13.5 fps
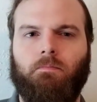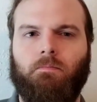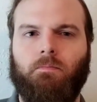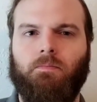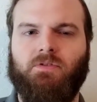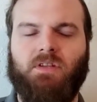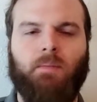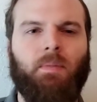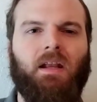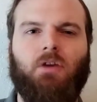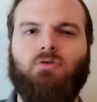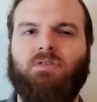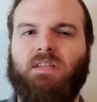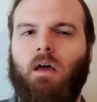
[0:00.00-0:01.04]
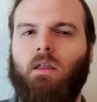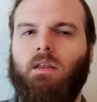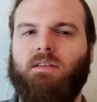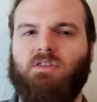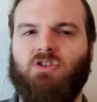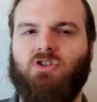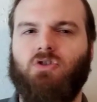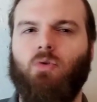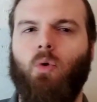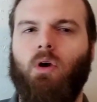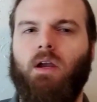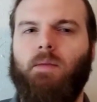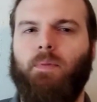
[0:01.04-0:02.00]
somebody who's telling us a
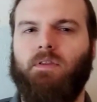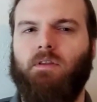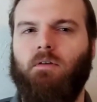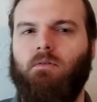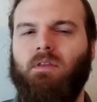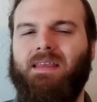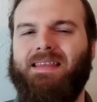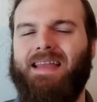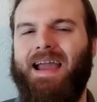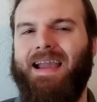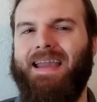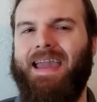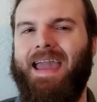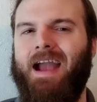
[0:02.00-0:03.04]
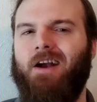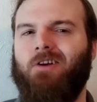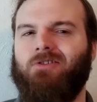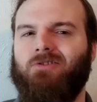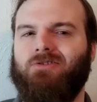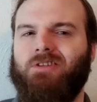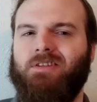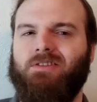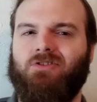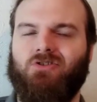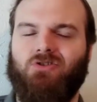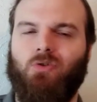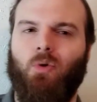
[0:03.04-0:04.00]
story, but they're really not characters in the
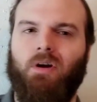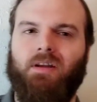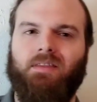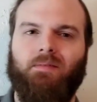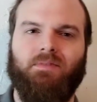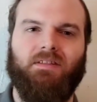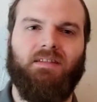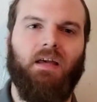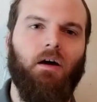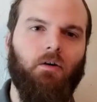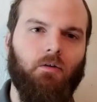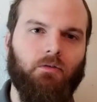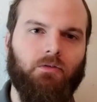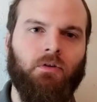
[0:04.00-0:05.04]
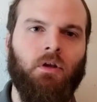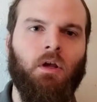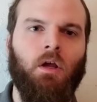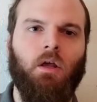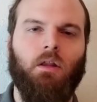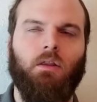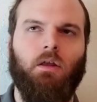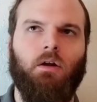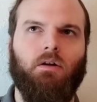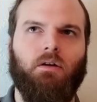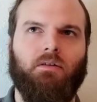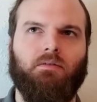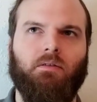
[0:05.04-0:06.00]
story themselves. They're
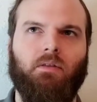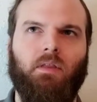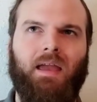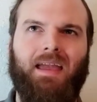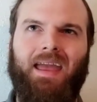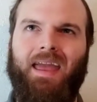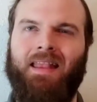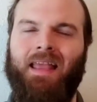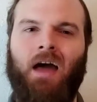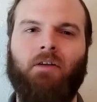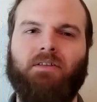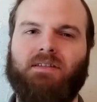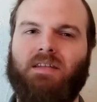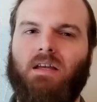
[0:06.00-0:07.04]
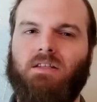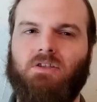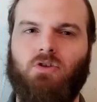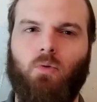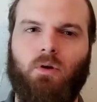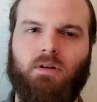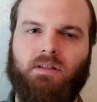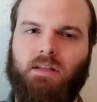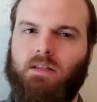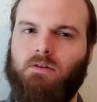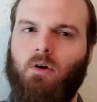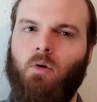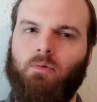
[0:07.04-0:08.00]
like an outside source that's
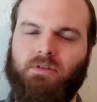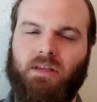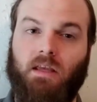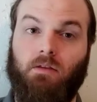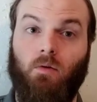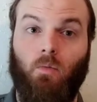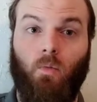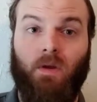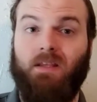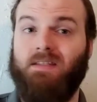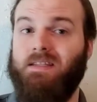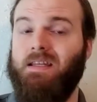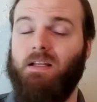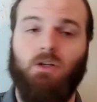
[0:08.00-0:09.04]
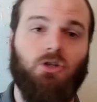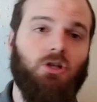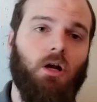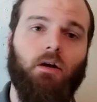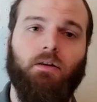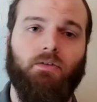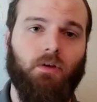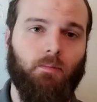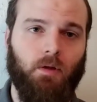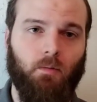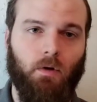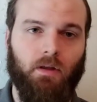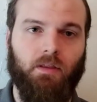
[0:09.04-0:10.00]
almost like they're witnessing and sharing something
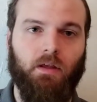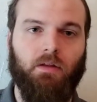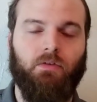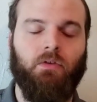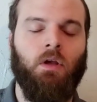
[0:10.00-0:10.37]
with us.